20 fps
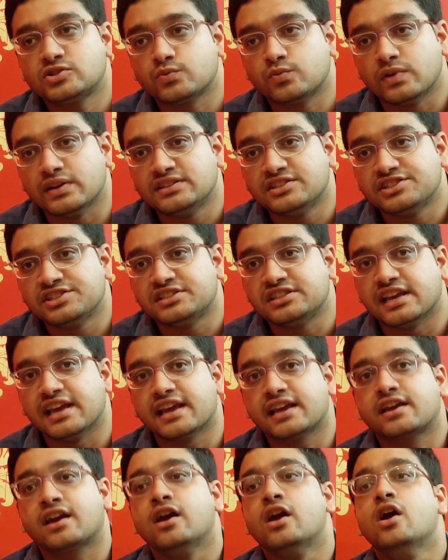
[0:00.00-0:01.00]
which
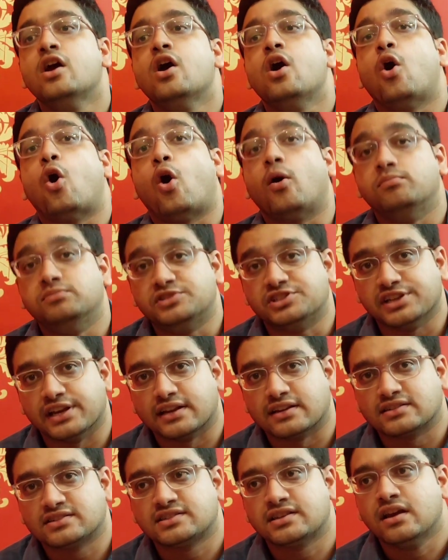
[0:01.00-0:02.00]
take
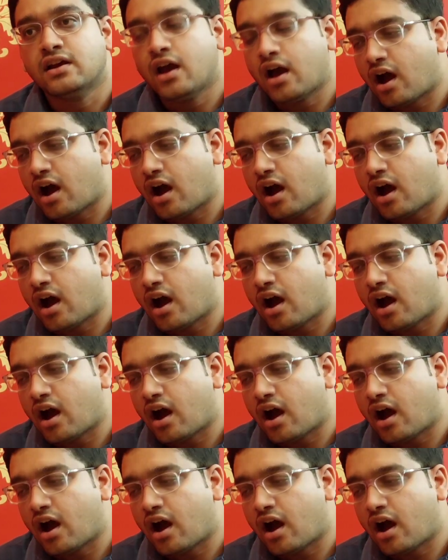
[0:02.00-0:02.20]
objects.